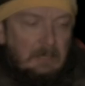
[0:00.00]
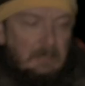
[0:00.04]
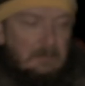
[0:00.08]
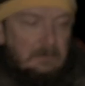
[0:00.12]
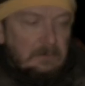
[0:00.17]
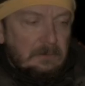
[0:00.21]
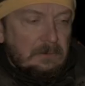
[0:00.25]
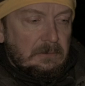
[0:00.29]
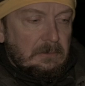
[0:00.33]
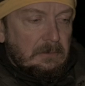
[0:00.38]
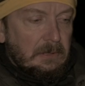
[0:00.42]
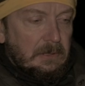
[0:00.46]

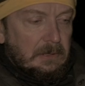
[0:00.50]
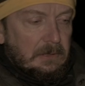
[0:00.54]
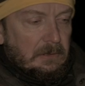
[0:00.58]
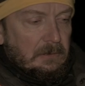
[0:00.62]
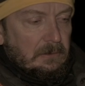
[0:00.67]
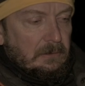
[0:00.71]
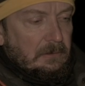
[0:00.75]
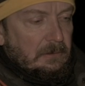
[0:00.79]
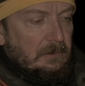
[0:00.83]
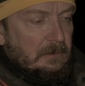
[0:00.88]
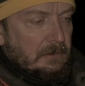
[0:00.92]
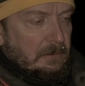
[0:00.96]
So I
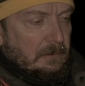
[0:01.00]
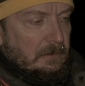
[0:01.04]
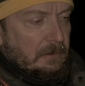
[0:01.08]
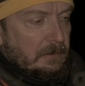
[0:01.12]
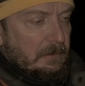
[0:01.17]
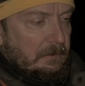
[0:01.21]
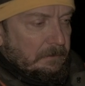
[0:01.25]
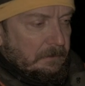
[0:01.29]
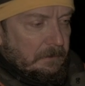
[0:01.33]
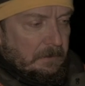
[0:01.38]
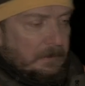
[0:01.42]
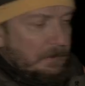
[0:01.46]

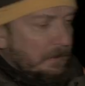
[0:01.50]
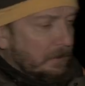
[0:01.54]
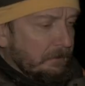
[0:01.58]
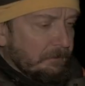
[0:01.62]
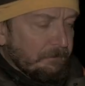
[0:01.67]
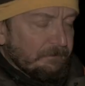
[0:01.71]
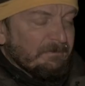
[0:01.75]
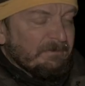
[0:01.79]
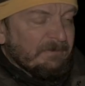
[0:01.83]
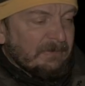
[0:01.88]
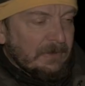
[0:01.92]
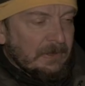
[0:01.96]
got
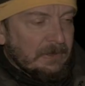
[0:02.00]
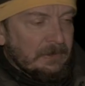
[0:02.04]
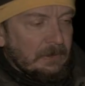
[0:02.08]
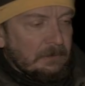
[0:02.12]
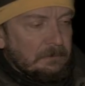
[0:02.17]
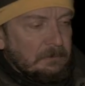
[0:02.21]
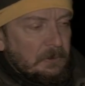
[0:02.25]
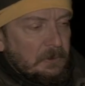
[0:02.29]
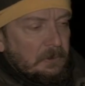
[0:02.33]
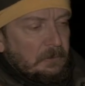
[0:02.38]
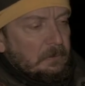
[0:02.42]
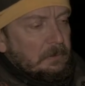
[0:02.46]

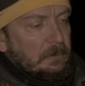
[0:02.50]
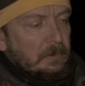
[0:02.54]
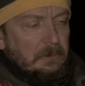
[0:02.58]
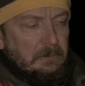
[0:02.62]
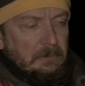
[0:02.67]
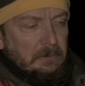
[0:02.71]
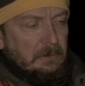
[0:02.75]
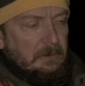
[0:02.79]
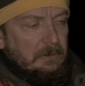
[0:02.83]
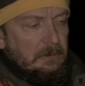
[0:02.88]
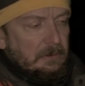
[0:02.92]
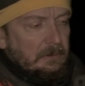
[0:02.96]
some dew
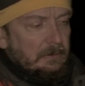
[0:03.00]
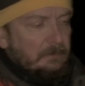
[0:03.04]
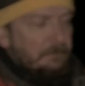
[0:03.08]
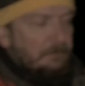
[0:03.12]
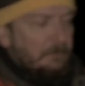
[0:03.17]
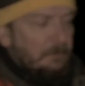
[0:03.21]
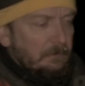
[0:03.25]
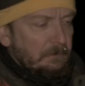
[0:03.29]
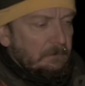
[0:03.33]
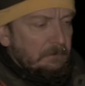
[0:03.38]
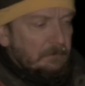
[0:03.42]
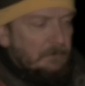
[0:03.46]
on
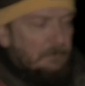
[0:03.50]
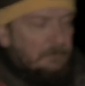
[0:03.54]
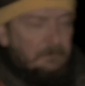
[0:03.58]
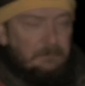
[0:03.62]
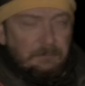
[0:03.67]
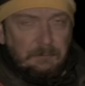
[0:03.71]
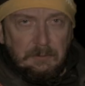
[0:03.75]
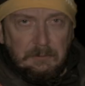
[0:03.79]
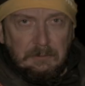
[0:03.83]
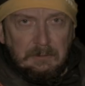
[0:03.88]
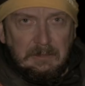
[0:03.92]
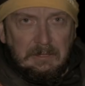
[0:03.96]
the
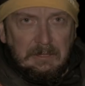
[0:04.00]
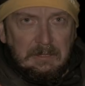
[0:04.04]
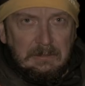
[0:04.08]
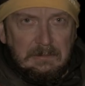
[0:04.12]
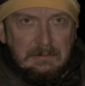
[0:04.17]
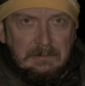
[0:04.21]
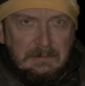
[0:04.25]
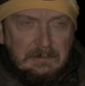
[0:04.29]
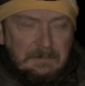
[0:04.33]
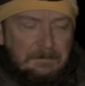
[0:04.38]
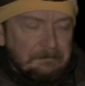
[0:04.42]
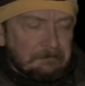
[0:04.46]
front
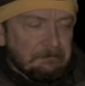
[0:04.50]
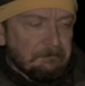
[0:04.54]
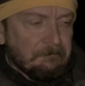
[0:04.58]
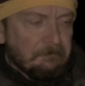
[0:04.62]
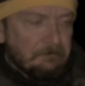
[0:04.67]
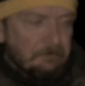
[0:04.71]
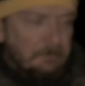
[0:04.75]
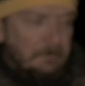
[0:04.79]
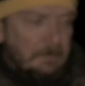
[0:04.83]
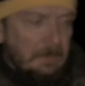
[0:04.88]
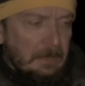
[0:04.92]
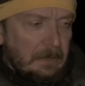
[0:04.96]
lens.
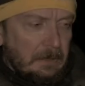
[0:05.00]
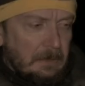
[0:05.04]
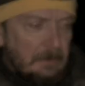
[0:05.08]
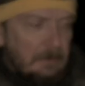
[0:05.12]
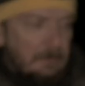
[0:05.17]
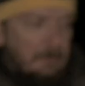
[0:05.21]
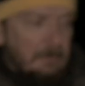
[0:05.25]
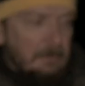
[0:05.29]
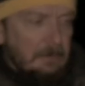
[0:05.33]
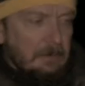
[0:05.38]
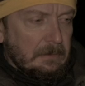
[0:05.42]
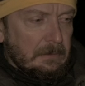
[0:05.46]

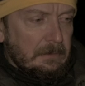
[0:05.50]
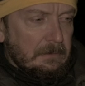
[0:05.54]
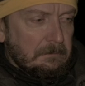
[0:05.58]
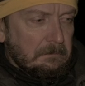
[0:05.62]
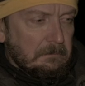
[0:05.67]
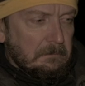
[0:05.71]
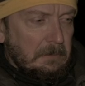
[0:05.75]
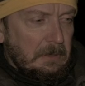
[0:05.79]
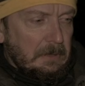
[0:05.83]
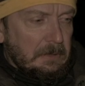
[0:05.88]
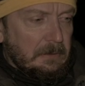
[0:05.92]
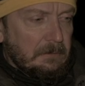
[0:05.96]

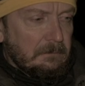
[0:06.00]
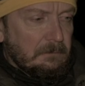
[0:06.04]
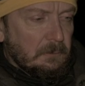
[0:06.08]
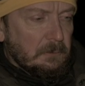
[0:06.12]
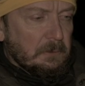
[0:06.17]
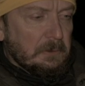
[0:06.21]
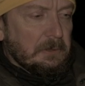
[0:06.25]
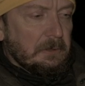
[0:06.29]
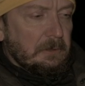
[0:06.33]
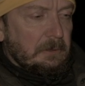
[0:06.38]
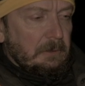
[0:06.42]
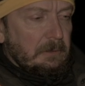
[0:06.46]
I have
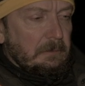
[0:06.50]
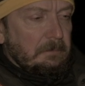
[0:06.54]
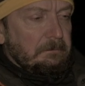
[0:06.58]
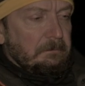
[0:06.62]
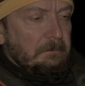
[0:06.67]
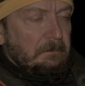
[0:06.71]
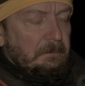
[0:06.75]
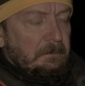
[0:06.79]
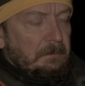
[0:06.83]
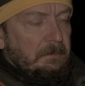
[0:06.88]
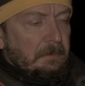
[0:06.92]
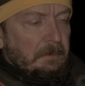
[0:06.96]
ordered
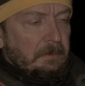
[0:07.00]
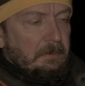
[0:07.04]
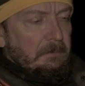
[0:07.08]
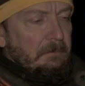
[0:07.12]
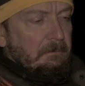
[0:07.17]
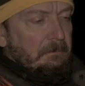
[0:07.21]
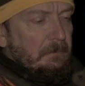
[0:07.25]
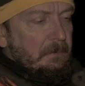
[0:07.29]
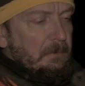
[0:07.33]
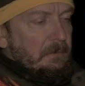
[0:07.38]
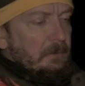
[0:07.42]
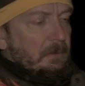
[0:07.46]

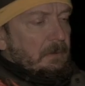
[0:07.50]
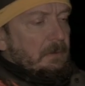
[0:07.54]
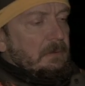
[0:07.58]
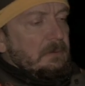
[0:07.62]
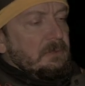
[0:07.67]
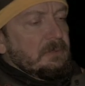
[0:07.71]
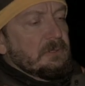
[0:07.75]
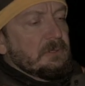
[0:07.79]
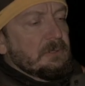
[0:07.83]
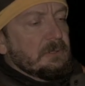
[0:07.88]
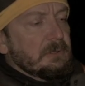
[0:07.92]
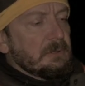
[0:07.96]
a
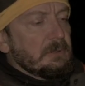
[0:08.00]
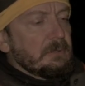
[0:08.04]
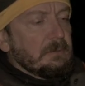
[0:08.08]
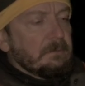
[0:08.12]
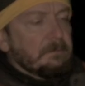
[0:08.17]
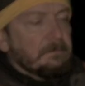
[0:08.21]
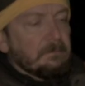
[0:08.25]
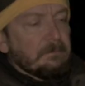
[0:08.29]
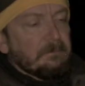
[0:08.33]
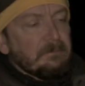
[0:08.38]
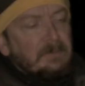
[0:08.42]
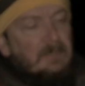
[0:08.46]
large
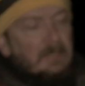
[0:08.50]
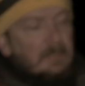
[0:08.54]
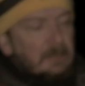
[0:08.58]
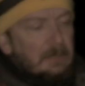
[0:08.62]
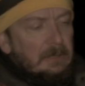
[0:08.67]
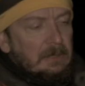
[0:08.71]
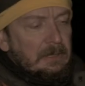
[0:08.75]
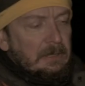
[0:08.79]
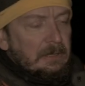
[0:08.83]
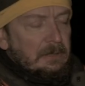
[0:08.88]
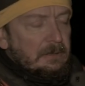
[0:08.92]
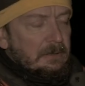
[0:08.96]

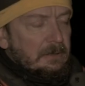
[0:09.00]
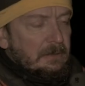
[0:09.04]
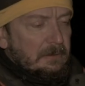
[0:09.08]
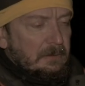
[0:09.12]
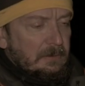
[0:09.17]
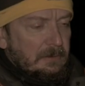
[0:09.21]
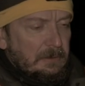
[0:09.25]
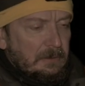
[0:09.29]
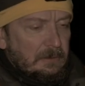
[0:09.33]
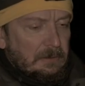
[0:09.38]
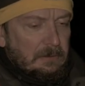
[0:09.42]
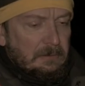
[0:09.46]

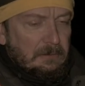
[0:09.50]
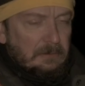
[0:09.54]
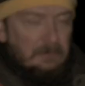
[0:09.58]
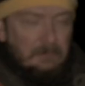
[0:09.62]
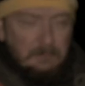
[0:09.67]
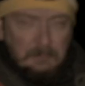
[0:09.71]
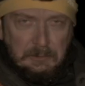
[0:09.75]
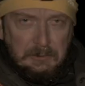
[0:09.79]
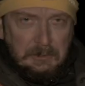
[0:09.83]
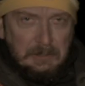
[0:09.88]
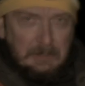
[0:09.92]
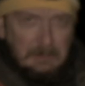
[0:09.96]
heated
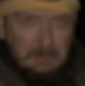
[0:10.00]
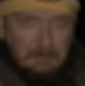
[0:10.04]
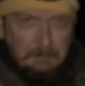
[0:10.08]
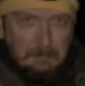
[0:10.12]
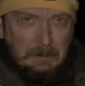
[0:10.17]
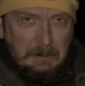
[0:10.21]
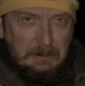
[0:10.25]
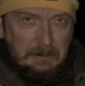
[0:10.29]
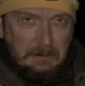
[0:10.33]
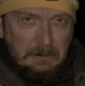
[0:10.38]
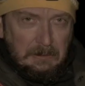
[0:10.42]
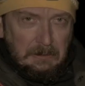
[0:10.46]
dew shield,
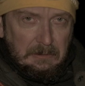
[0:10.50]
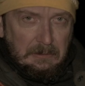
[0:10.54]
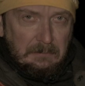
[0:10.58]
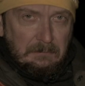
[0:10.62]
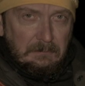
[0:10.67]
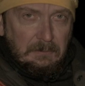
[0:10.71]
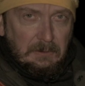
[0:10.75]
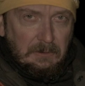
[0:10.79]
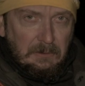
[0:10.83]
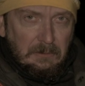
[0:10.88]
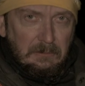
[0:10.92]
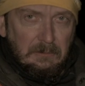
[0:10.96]
but I
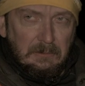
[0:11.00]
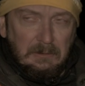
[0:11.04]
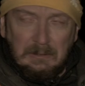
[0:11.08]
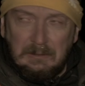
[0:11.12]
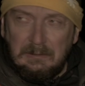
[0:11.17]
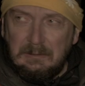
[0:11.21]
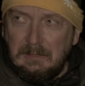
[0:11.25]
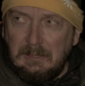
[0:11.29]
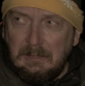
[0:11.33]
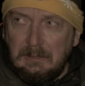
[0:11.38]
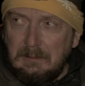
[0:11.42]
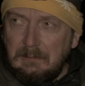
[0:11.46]
haven't got
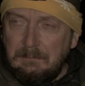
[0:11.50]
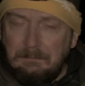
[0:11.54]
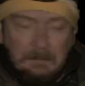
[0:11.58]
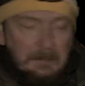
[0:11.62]
it yet.